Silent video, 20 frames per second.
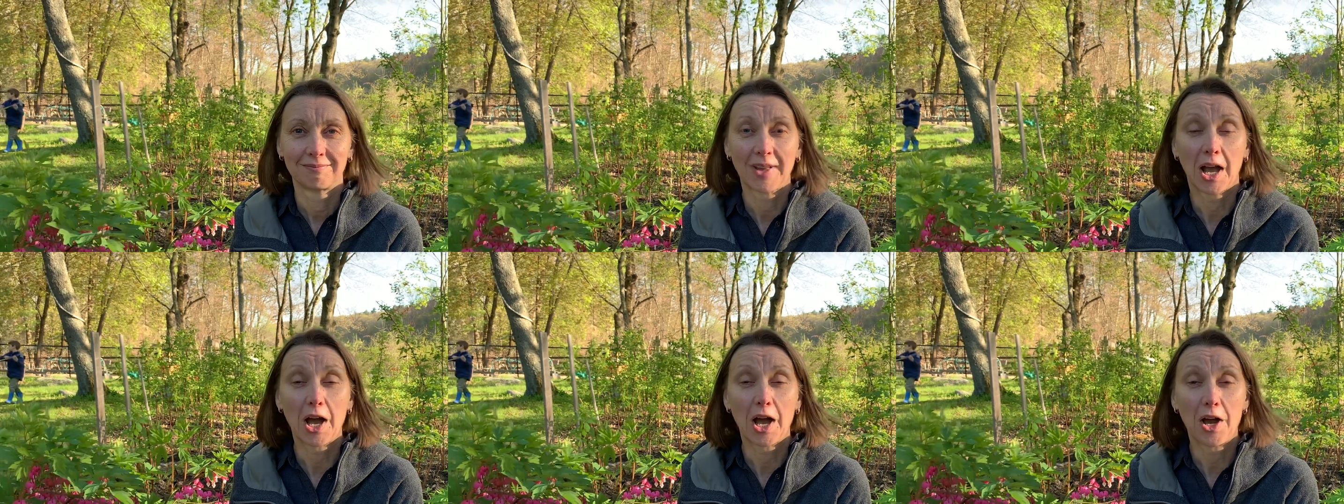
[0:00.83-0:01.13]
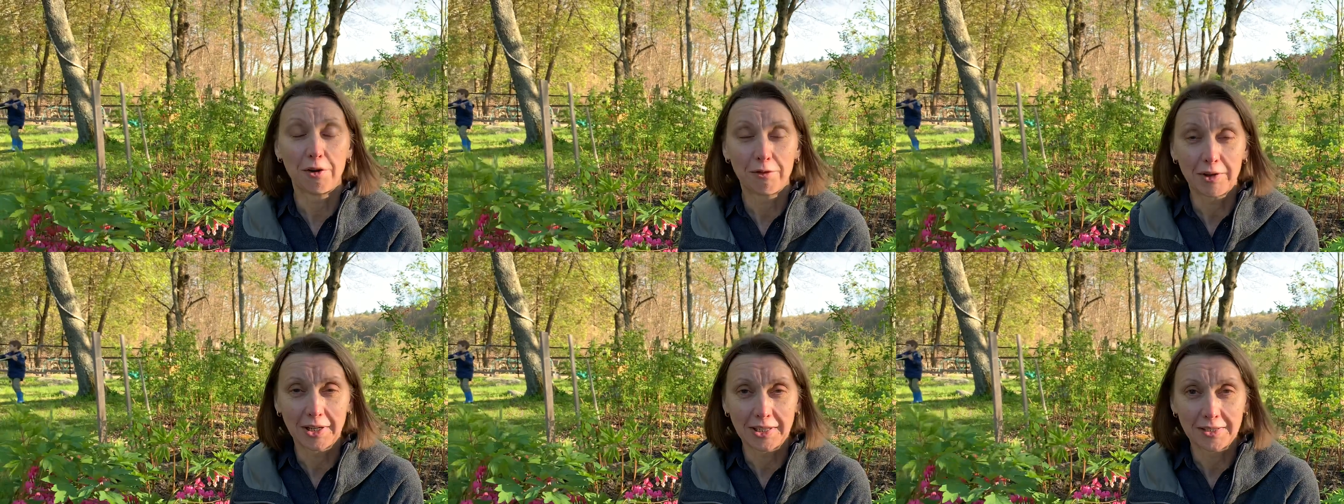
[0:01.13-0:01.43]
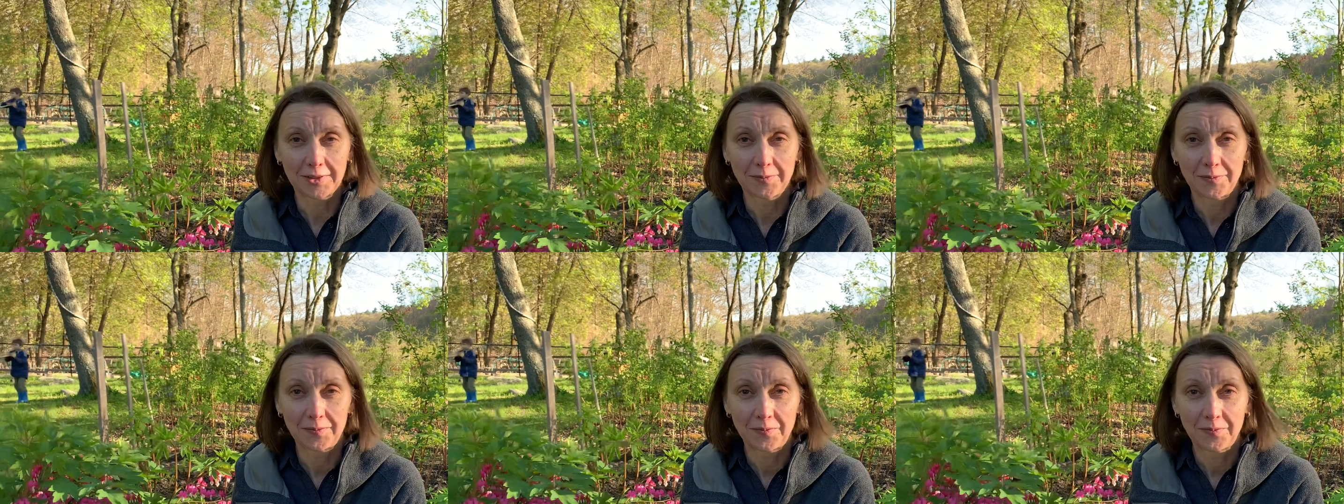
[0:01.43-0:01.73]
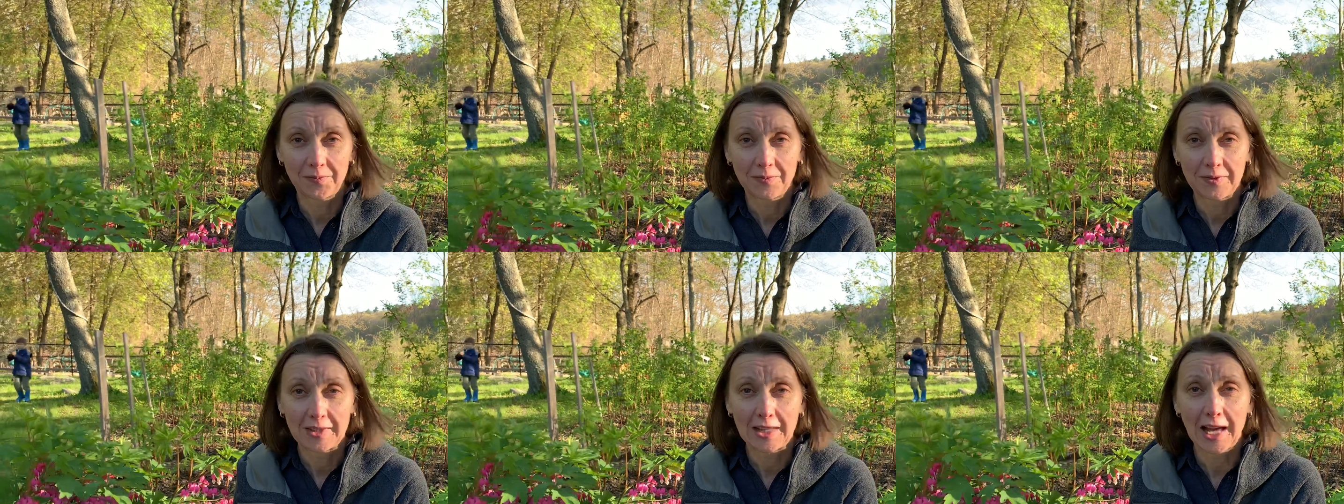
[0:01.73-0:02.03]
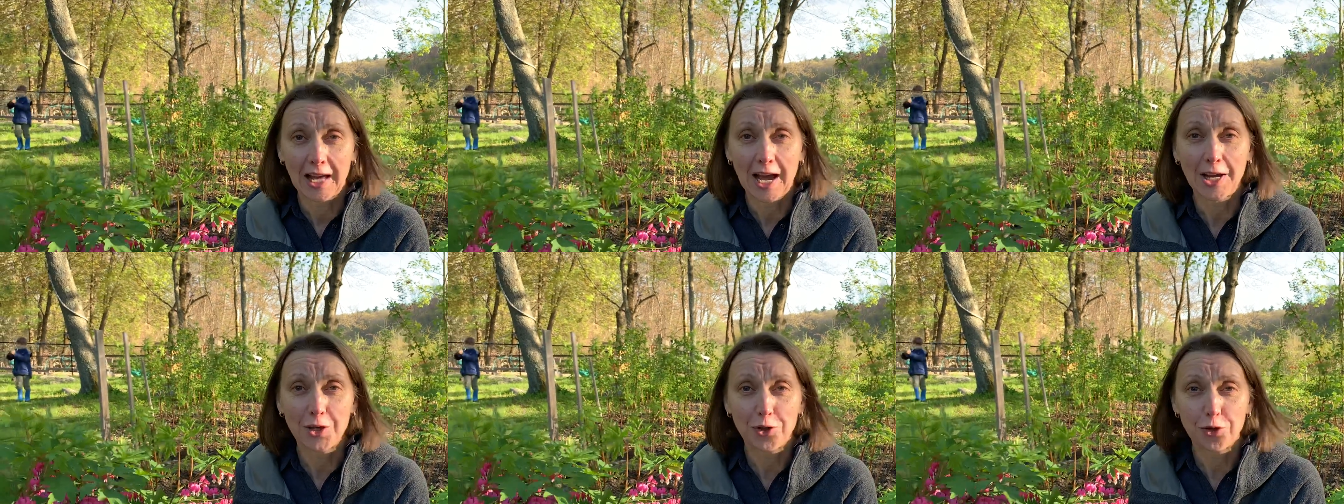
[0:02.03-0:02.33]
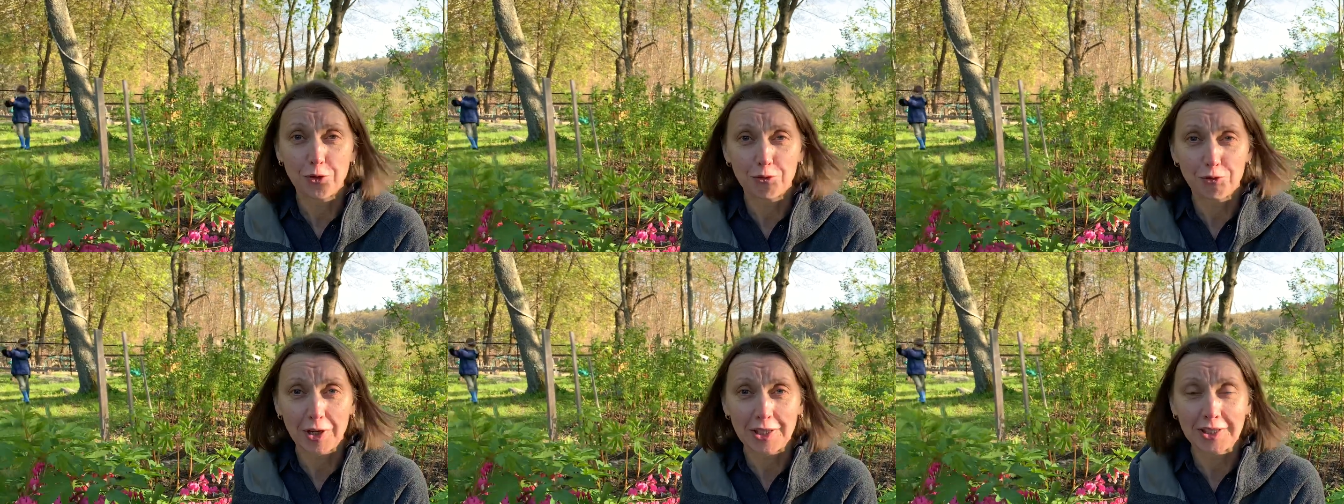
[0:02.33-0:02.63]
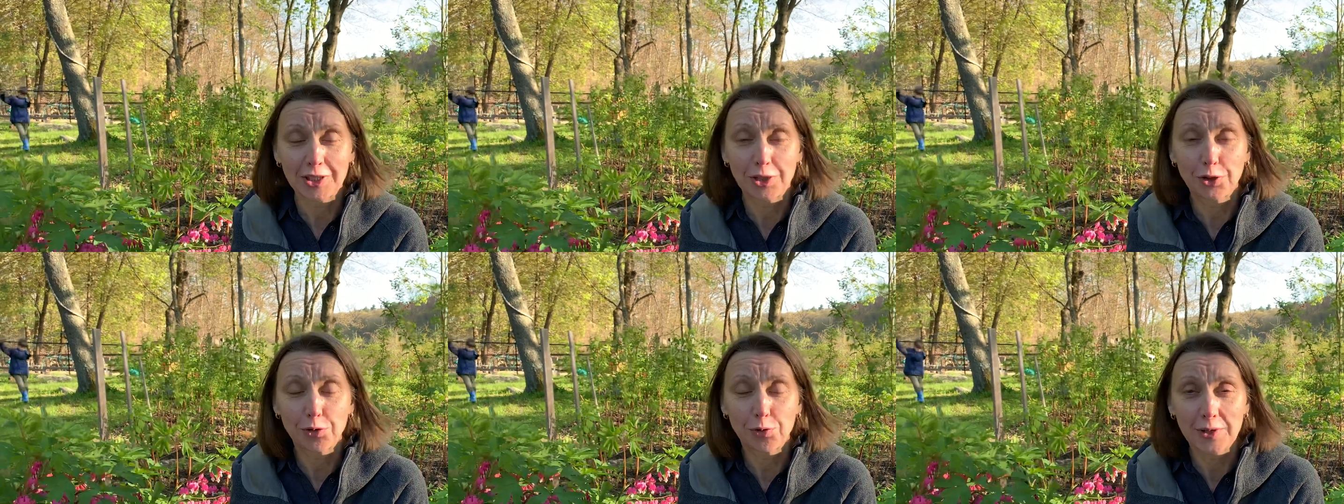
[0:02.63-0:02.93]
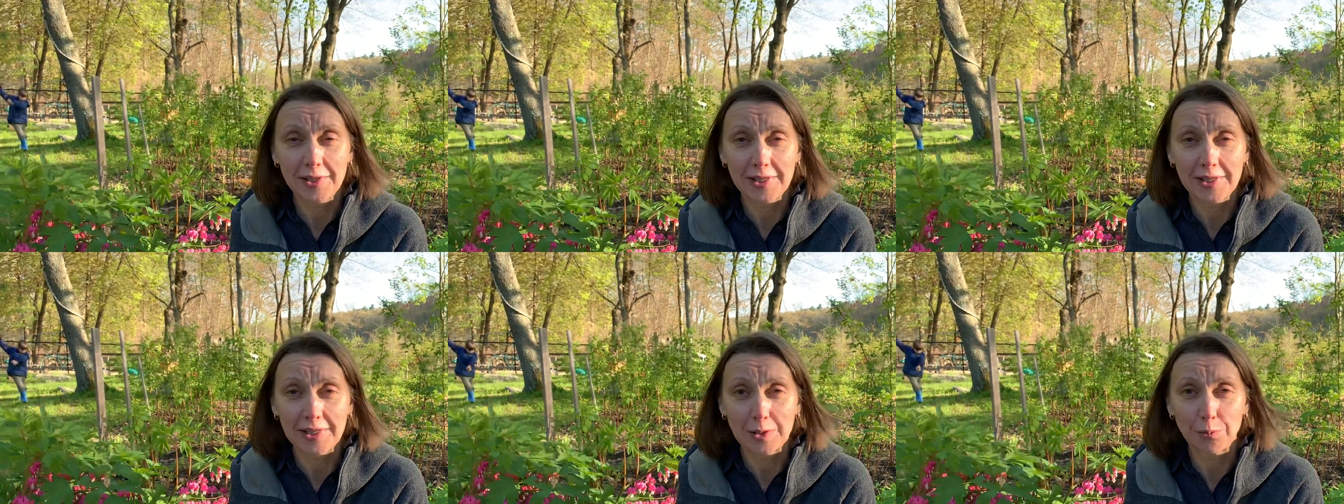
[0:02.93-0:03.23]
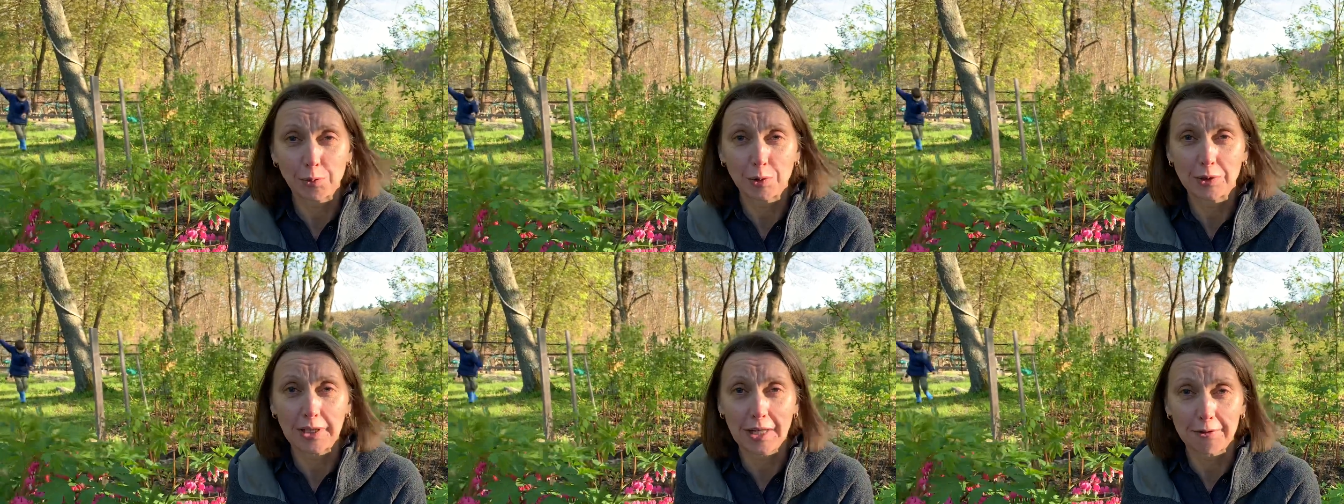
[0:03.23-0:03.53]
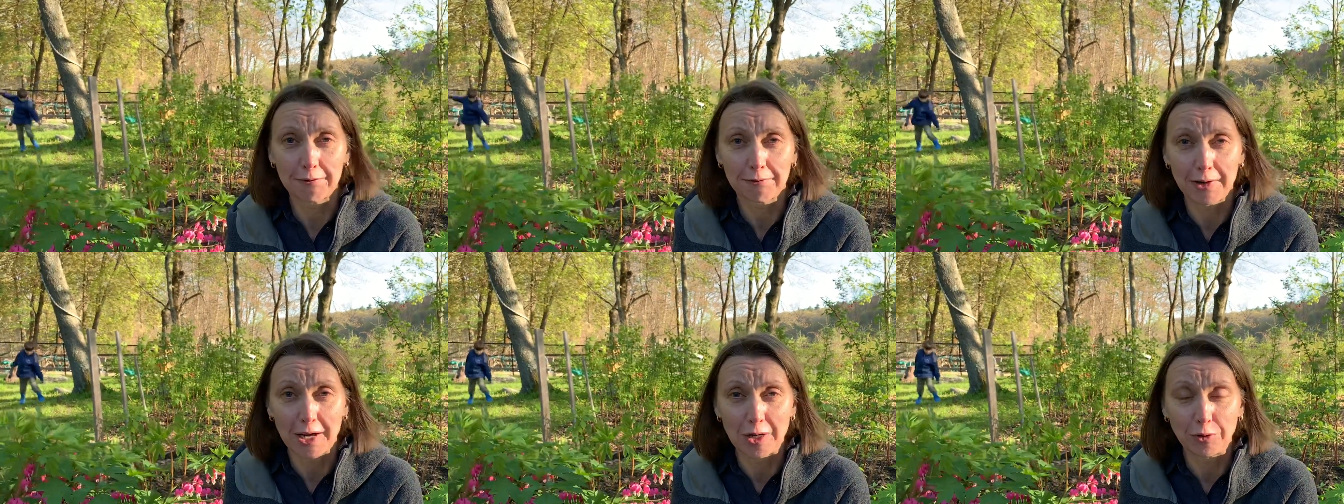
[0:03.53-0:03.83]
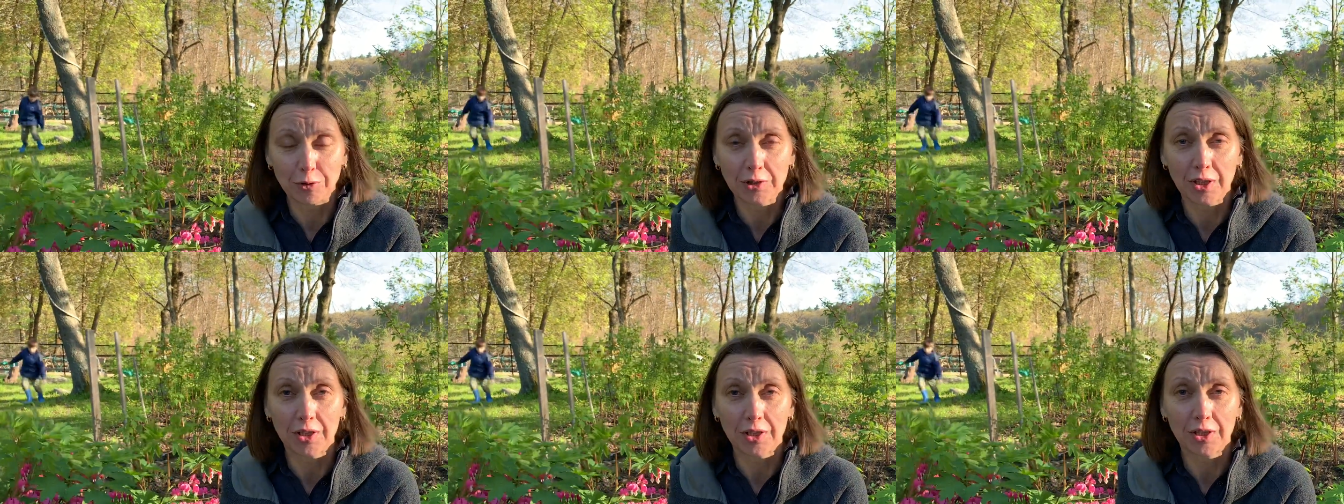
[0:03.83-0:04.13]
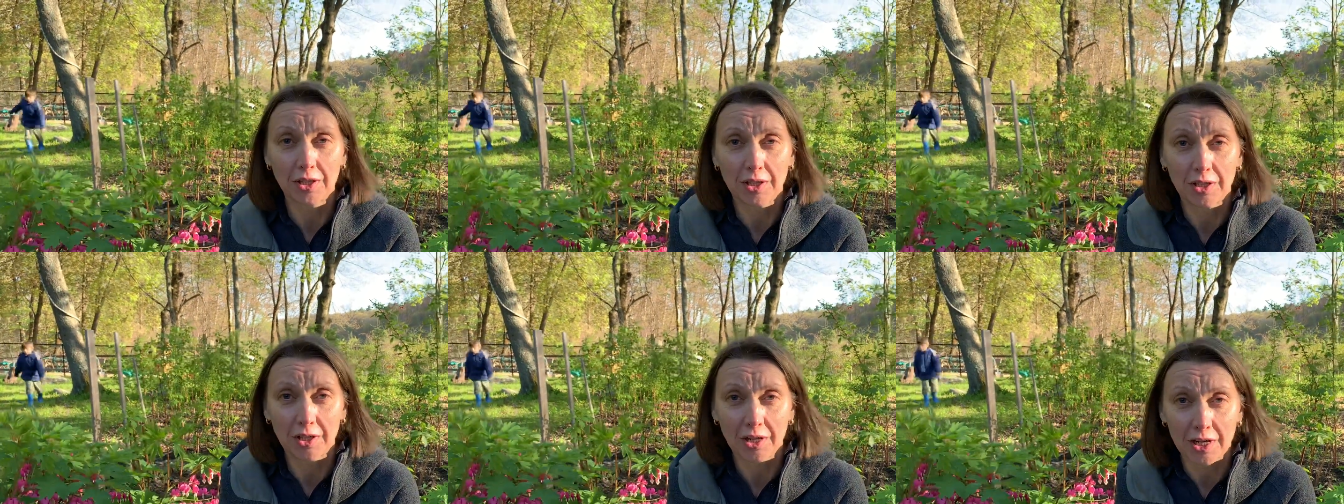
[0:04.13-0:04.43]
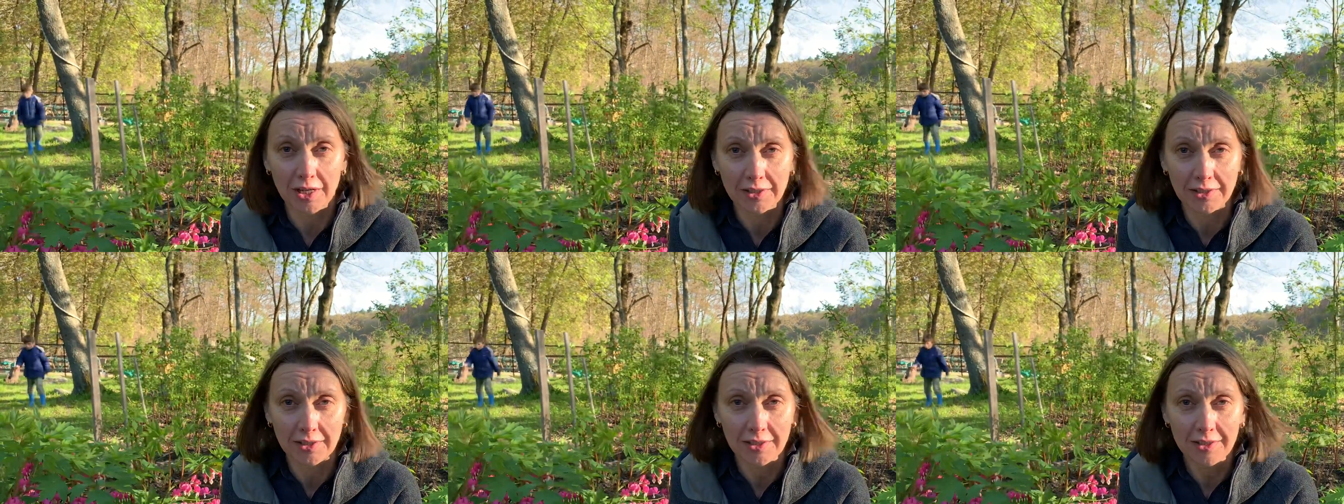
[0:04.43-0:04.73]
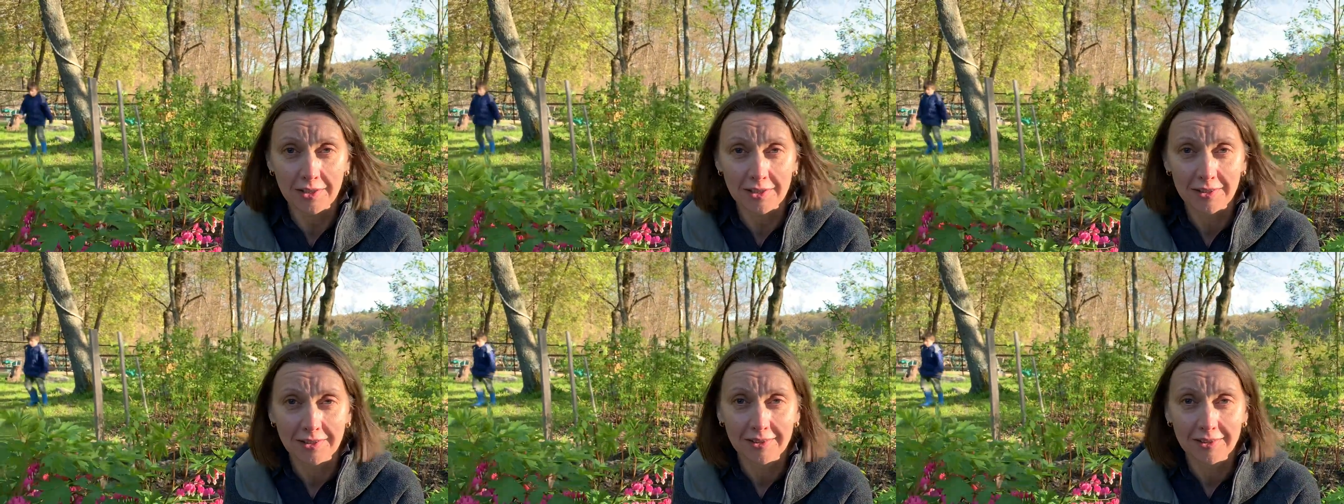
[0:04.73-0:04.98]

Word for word: All right. Are you ready to see what I found in the garden?